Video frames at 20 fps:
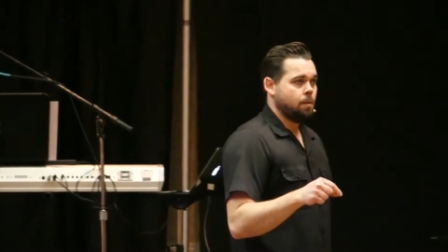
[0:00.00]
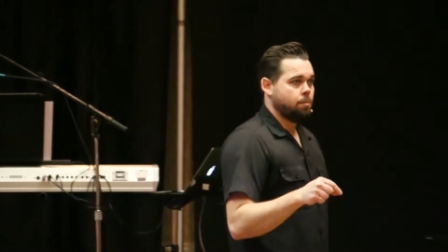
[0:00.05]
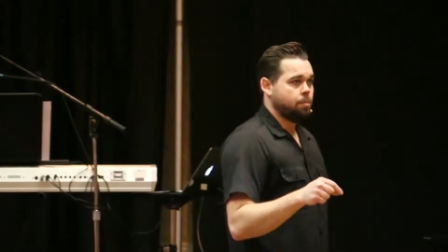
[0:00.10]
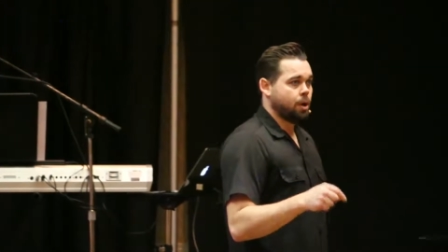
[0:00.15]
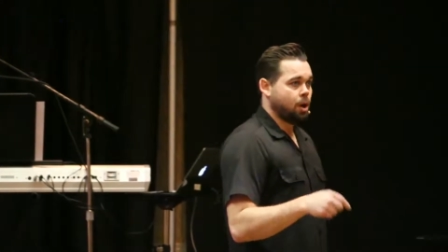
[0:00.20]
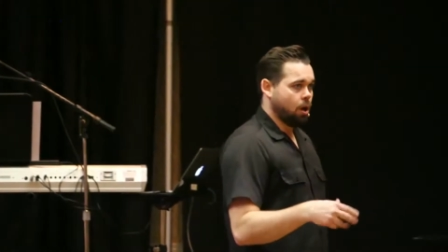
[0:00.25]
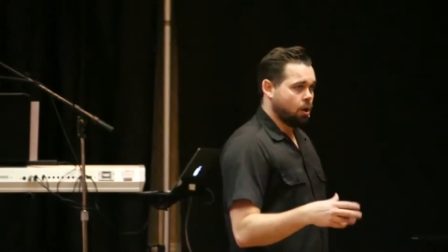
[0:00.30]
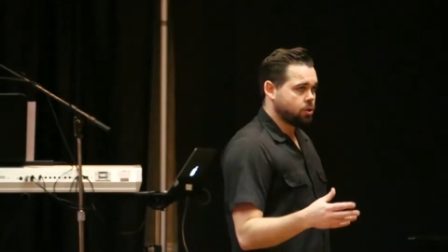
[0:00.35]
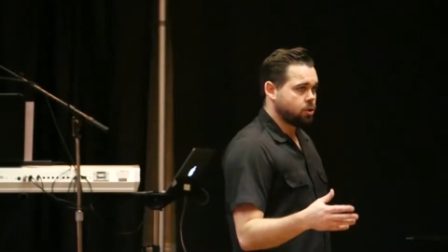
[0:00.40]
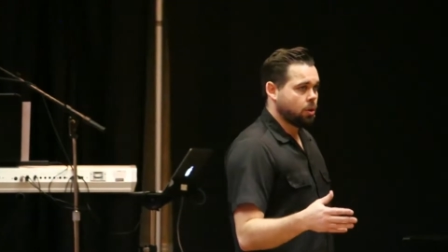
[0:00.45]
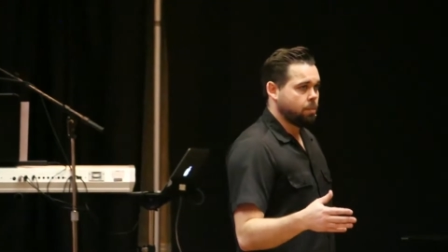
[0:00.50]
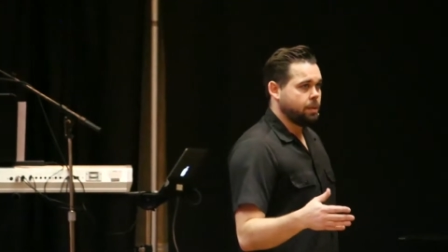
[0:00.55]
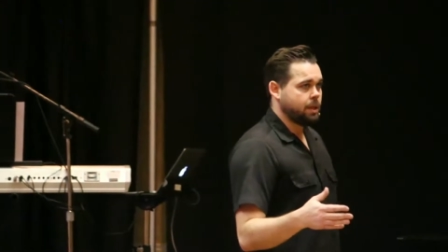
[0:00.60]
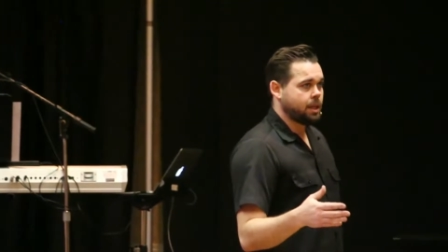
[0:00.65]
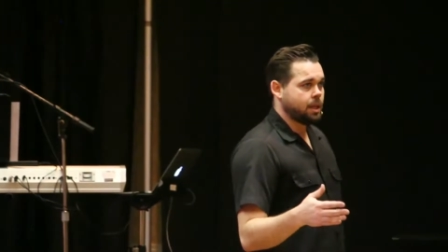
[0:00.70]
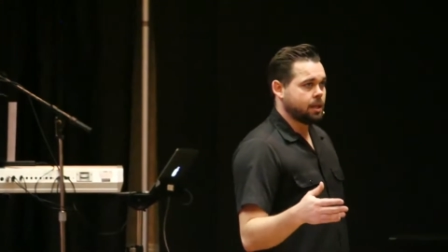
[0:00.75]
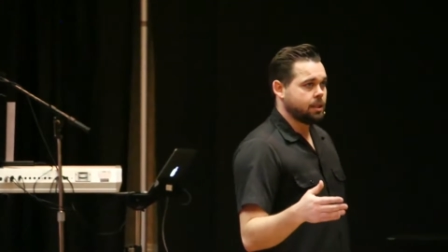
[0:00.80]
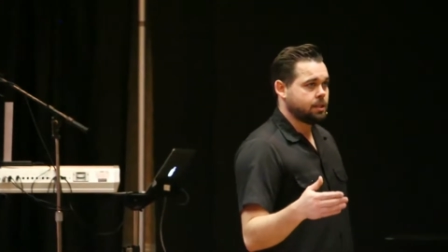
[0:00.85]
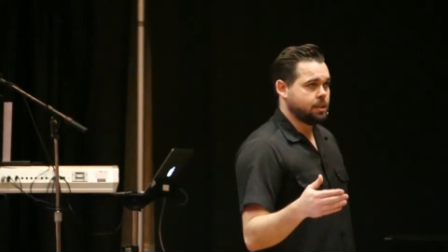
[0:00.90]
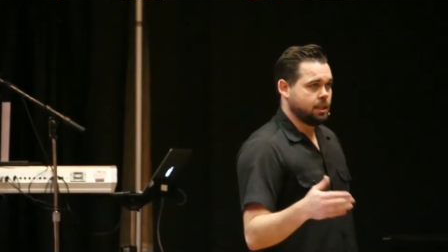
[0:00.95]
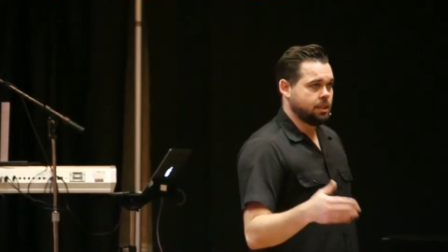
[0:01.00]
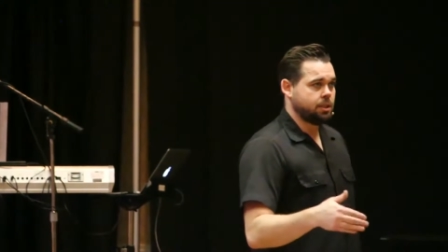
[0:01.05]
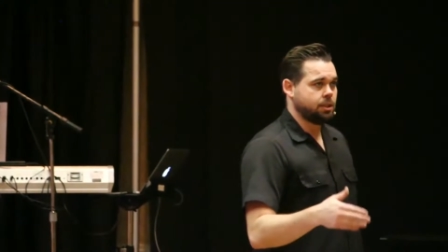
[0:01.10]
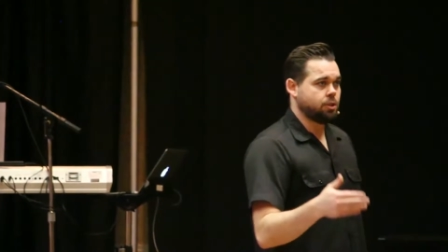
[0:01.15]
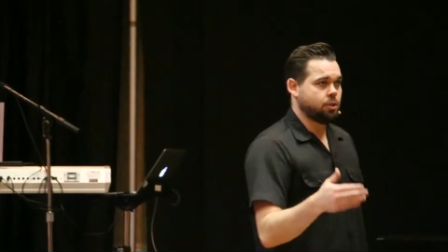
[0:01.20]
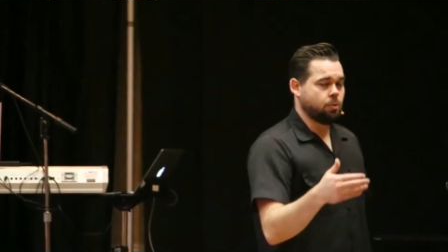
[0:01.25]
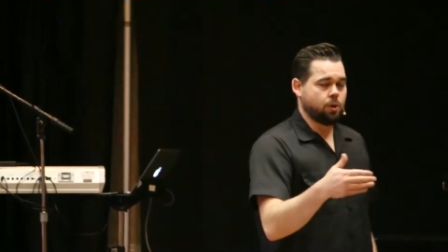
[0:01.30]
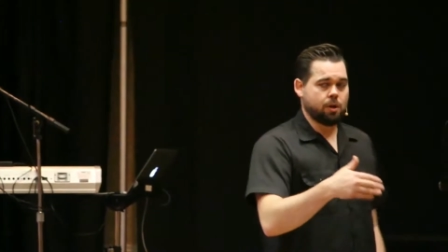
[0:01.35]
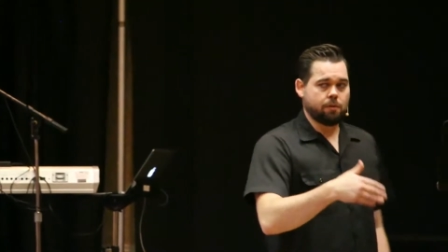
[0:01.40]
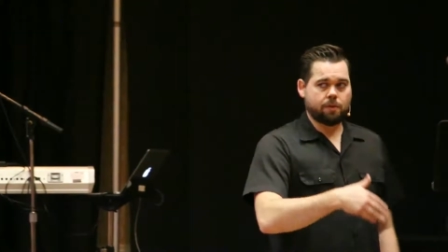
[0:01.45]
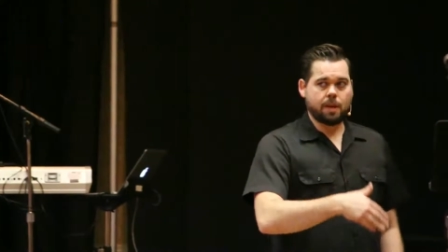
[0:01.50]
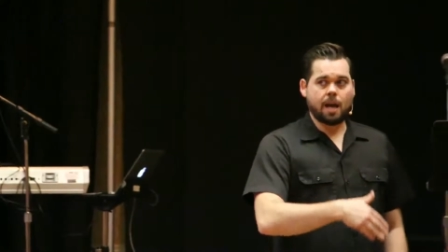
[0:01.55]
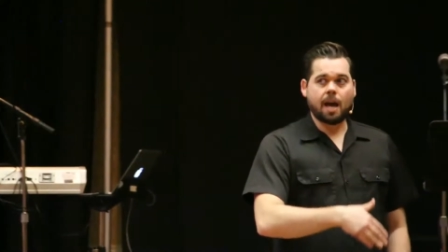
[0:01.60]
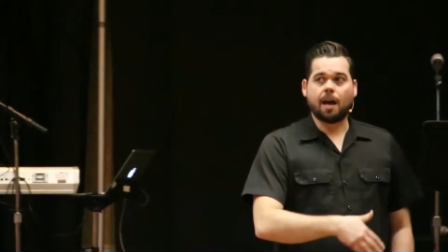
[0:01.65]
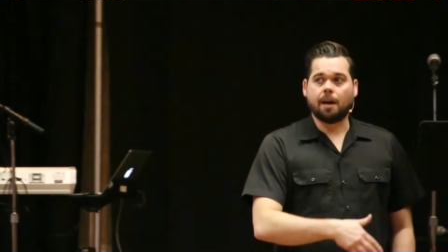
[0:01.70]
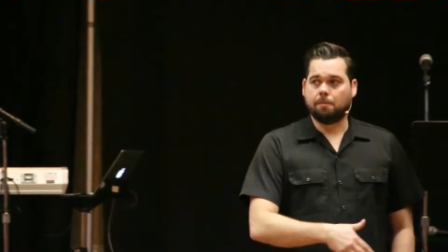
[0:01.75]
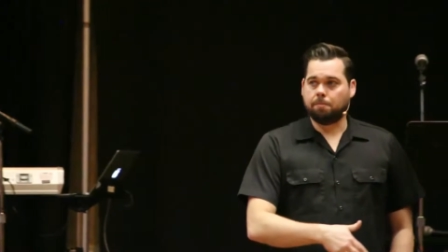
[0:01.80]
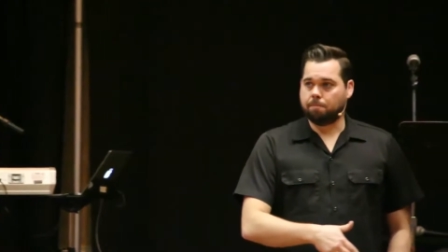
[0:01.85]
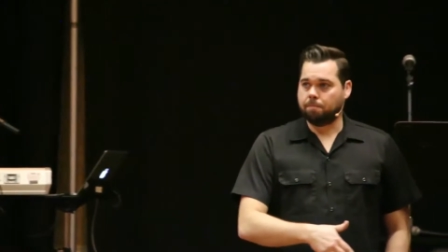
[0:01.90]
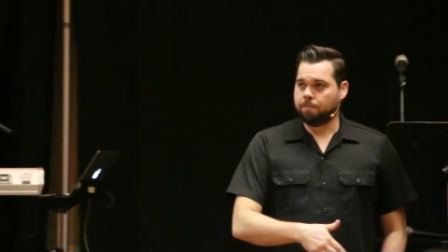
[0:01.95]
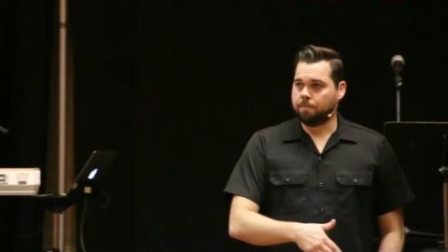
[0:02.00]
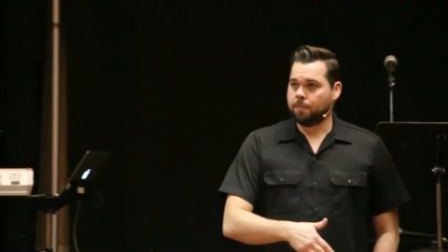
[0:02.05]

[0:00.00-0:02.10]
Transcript: but also because this is the Word of God.